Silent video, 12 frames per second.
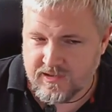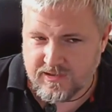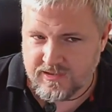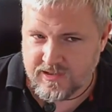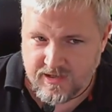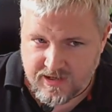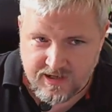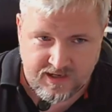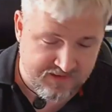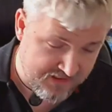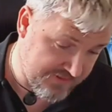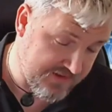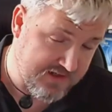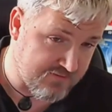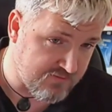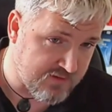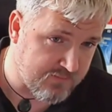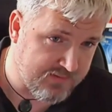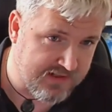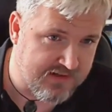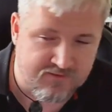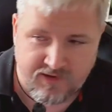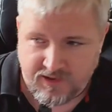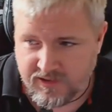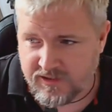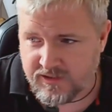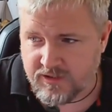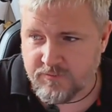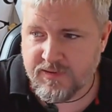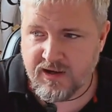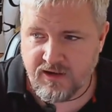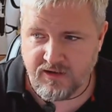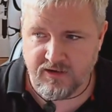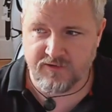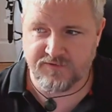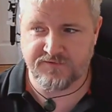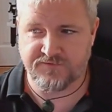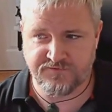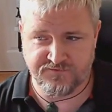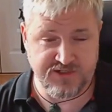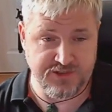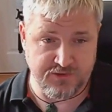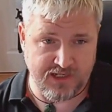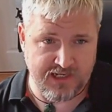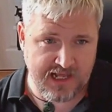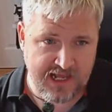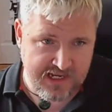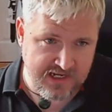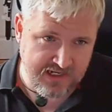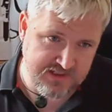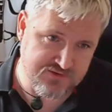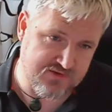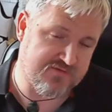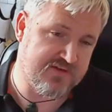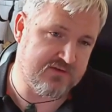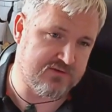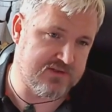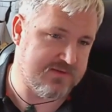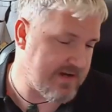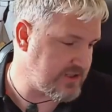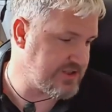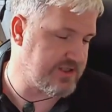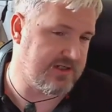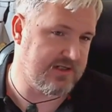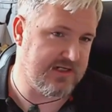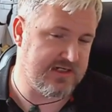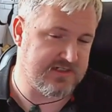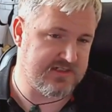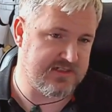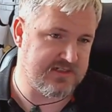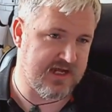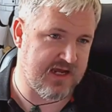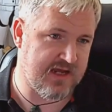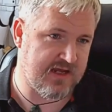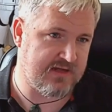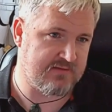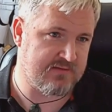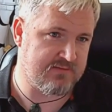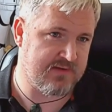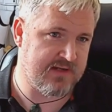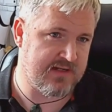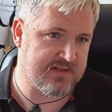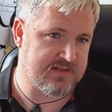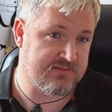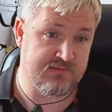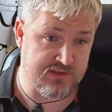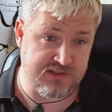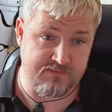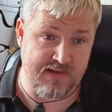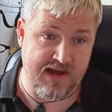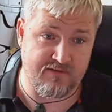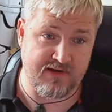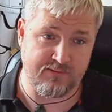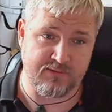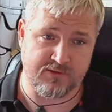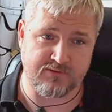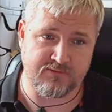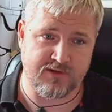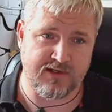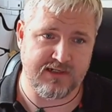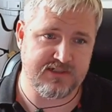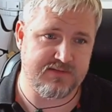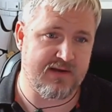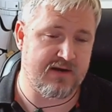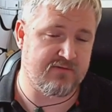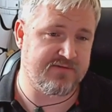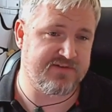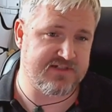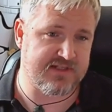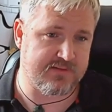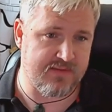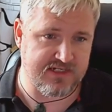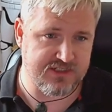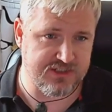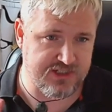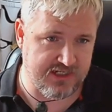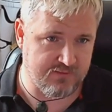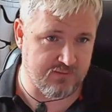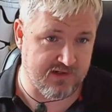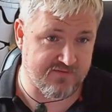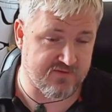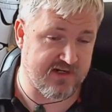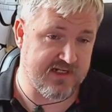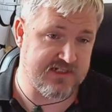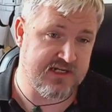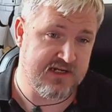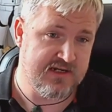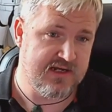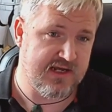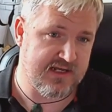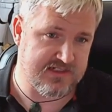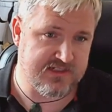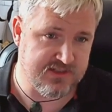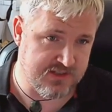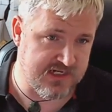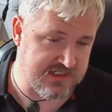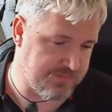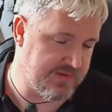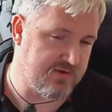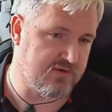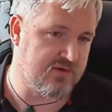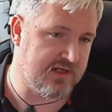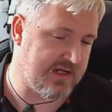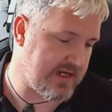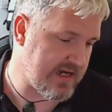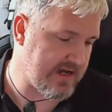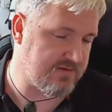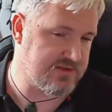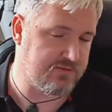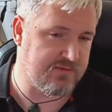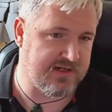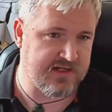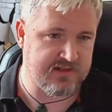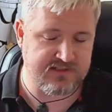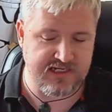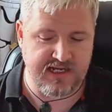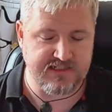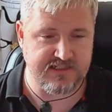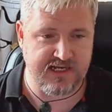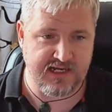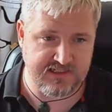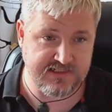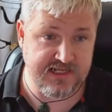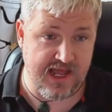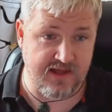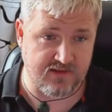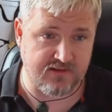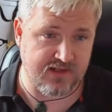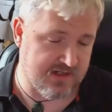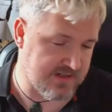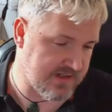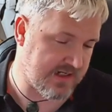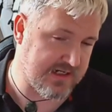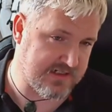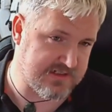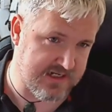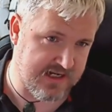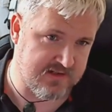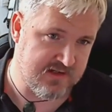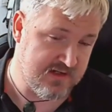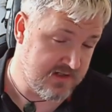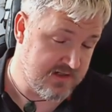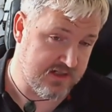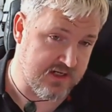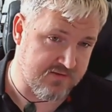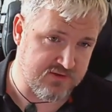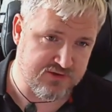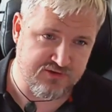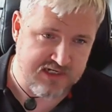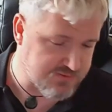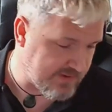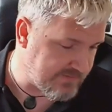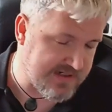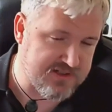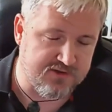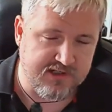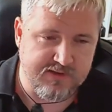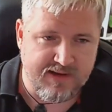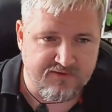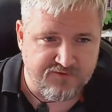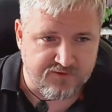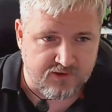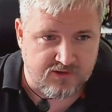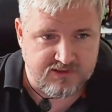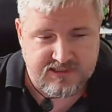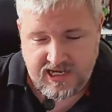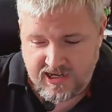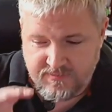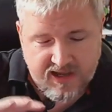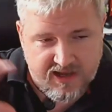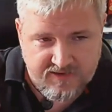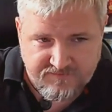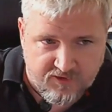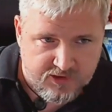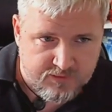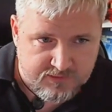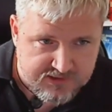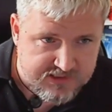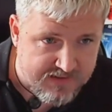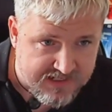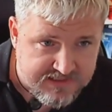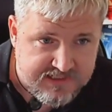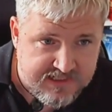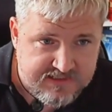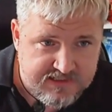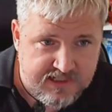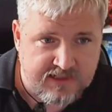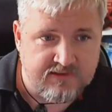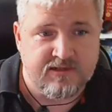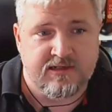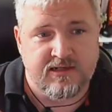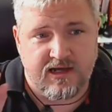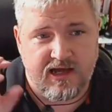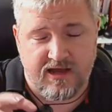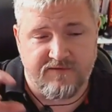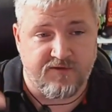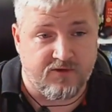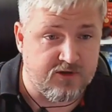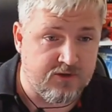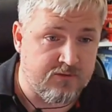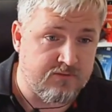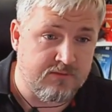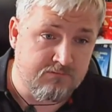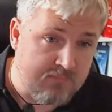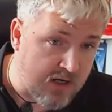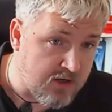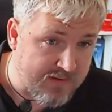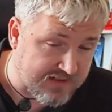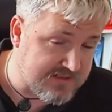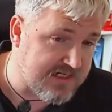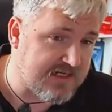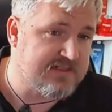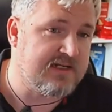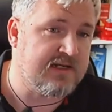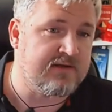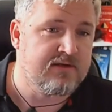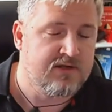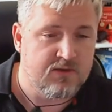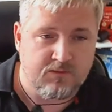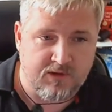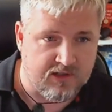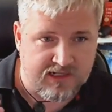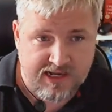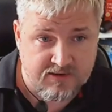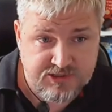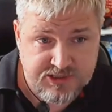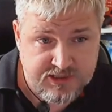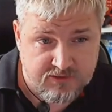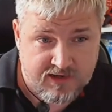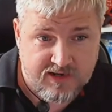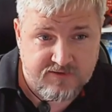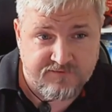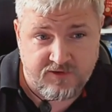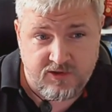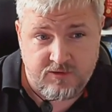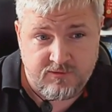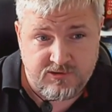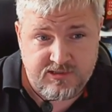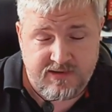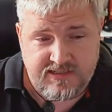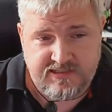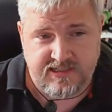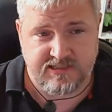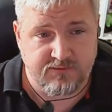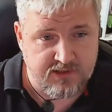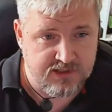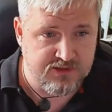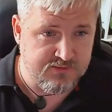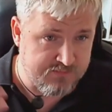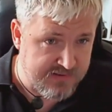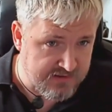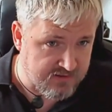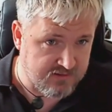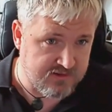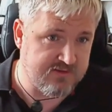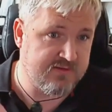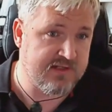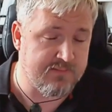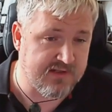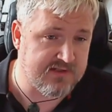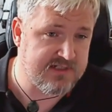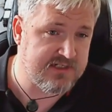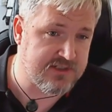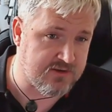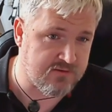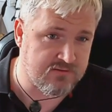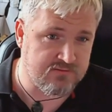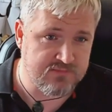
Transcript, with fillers: Yeah, I, I, think you're completely right. You know, part of visual AI driven automation is to say it doesn't matter anymore, right? It doesn't matter if it's the messaging, whatever it is. It's it's purely how do we test at scale? And like I said, you know, those trends we've been talking about for a long time: high volume automated testing, high volume mobile testing well, how do you do high volume automated testing? Well, you build the ability to do,